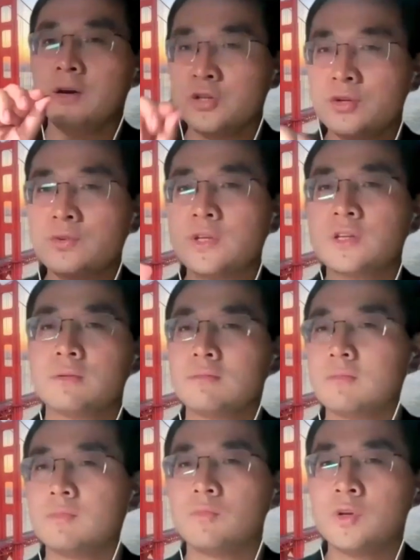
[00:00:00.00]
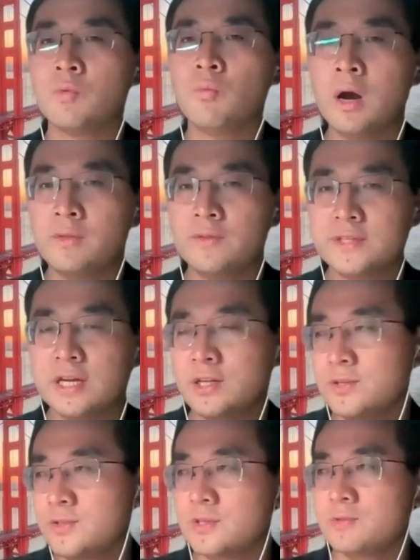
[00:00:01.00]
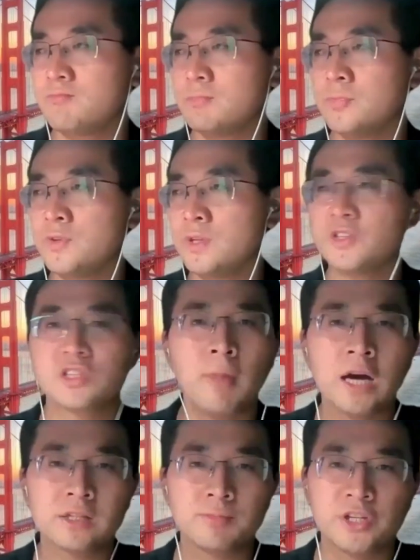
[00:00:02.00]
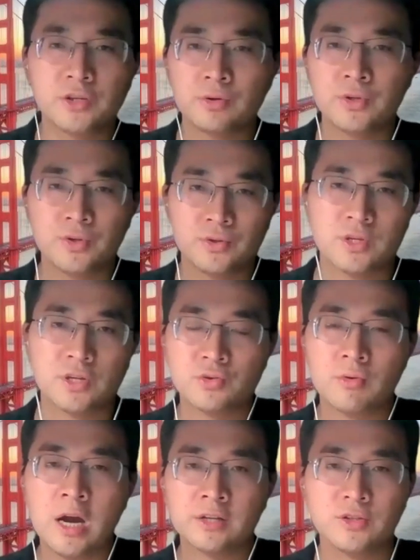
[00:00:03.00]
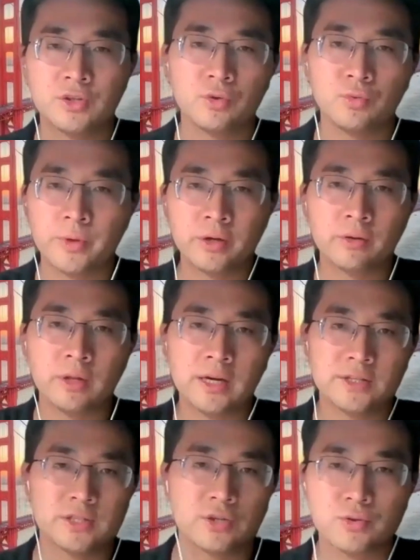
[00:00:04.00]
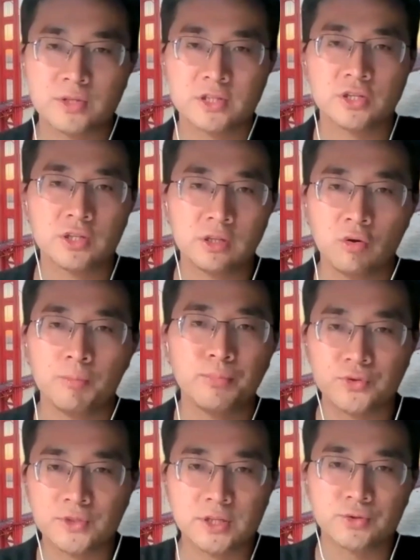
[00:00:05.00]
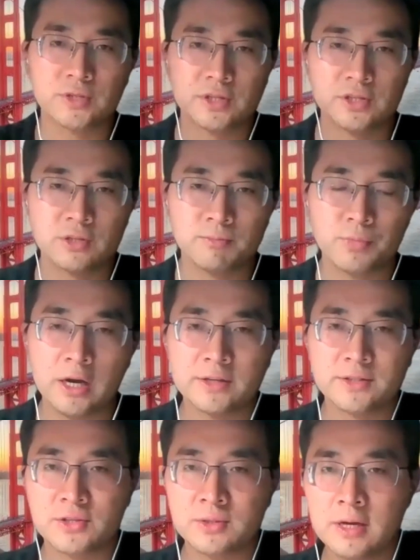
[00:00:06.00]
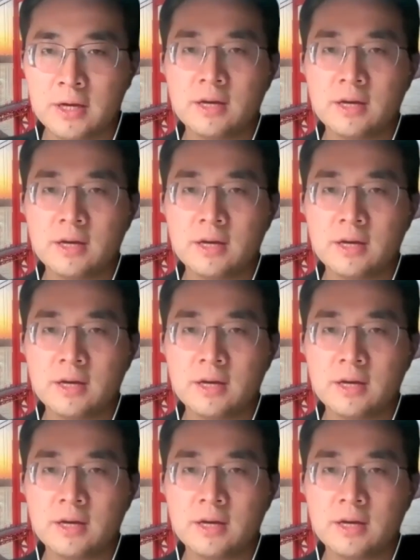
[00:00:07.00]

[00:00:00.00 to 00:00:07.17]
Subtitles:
using, in one sentence, is using smart materials or structure to realize the transition or boost the transition process.